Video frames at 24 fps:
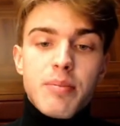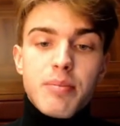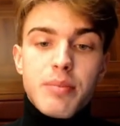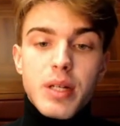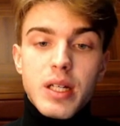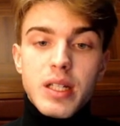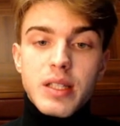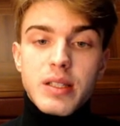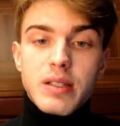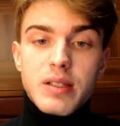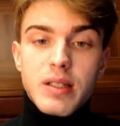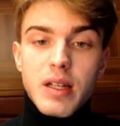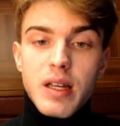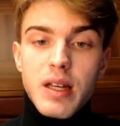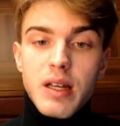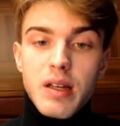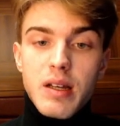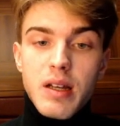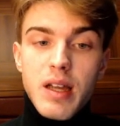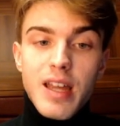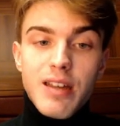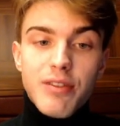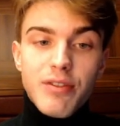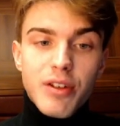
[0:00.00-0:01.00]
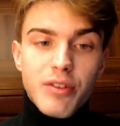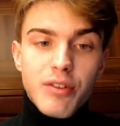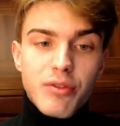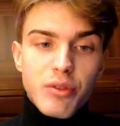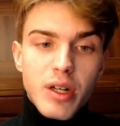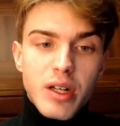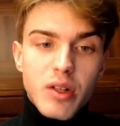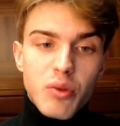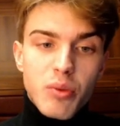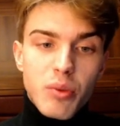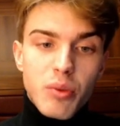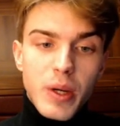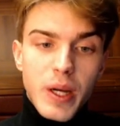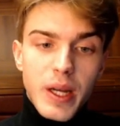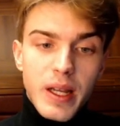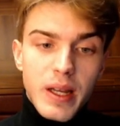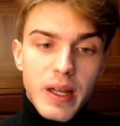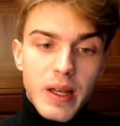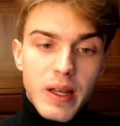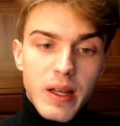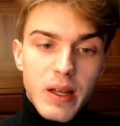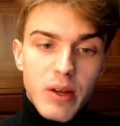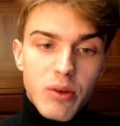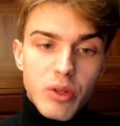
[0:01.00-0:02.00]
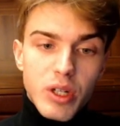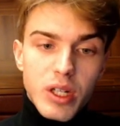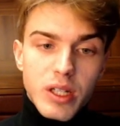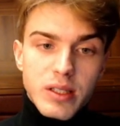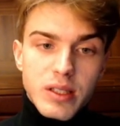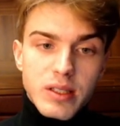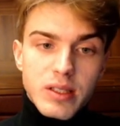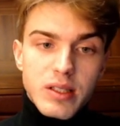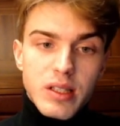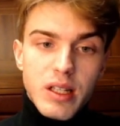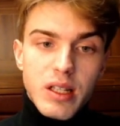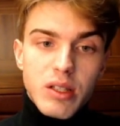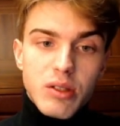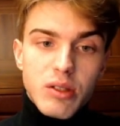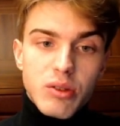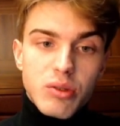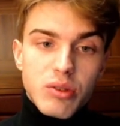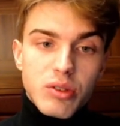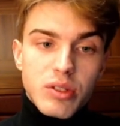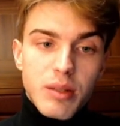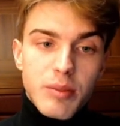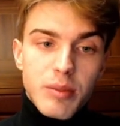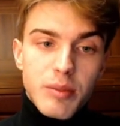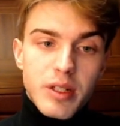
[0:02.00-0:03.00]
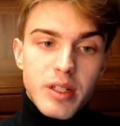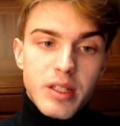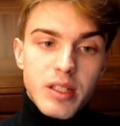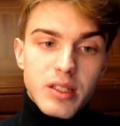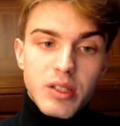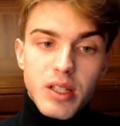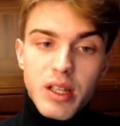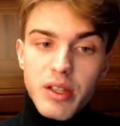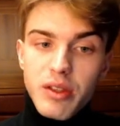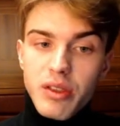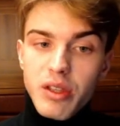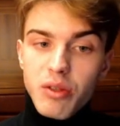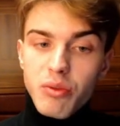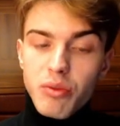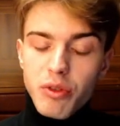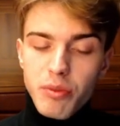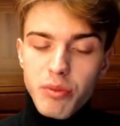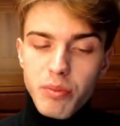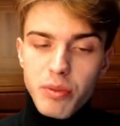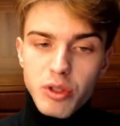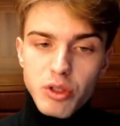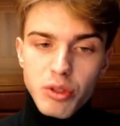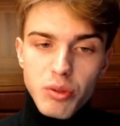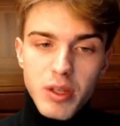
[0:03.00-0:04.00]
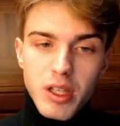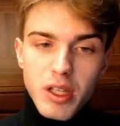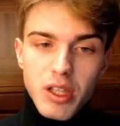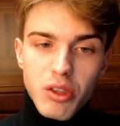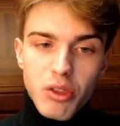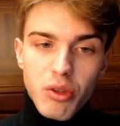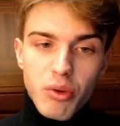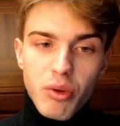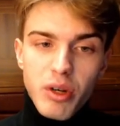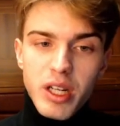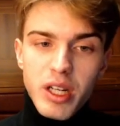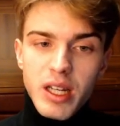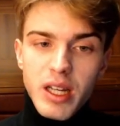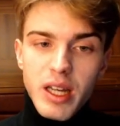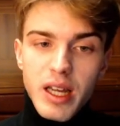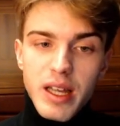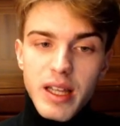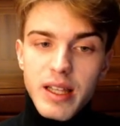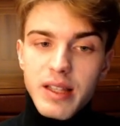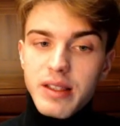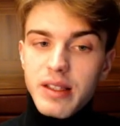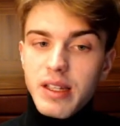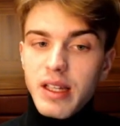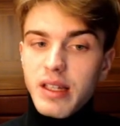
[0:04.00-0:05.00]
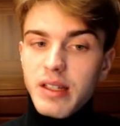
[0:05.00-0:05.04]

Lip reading: But a5 right away runs into some ideas, I think, with bishop e3, and